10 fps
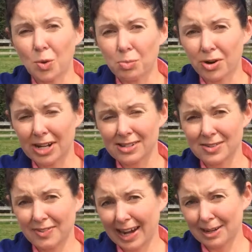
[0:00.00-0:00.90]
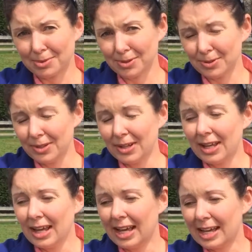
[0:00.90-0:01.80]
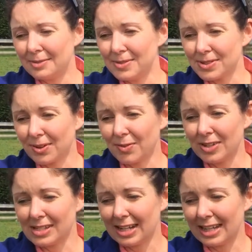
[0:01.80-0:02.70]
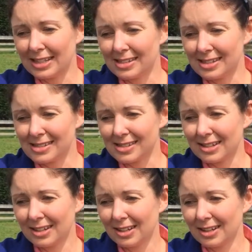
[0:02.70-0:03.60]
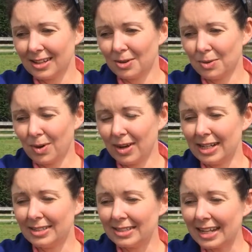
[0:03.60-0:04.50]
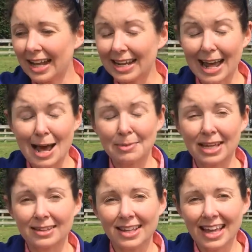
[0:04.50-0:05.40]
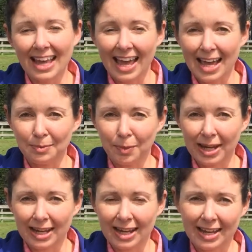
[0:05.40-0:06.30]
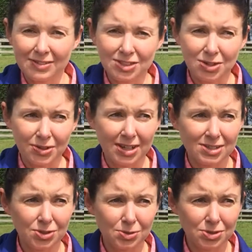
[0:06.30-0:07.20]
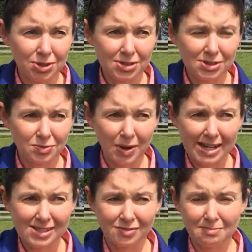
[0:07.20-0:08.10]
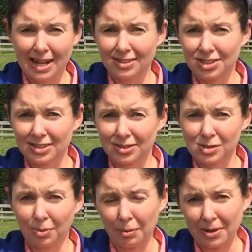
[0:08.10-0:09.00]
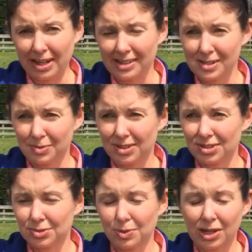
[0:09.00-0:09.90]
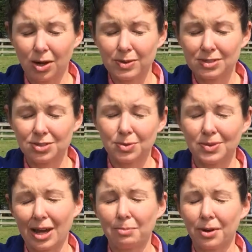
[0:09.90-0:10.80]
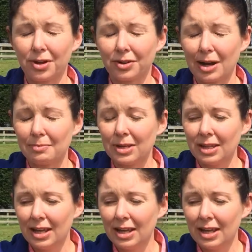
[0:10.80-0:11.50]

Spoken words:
all products available. So obviously this is quite alarming, and we are having to look at alternative ways of managing those properties, which we go into with our program.